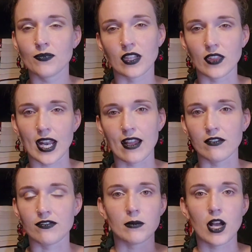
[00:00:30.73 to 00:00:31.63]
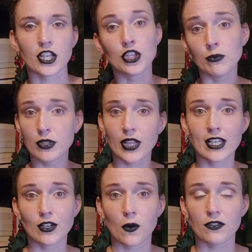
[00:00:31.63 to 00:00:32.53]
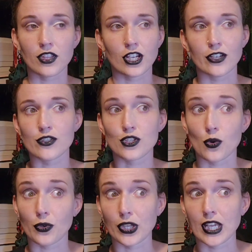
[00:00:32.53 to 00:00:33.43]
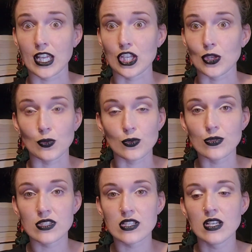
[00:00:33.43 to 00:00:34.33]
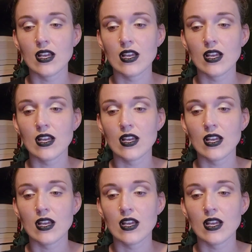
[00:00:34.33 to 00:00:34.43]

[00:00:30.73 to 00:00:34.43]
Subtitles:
that I've accumulated over the years don't really get used.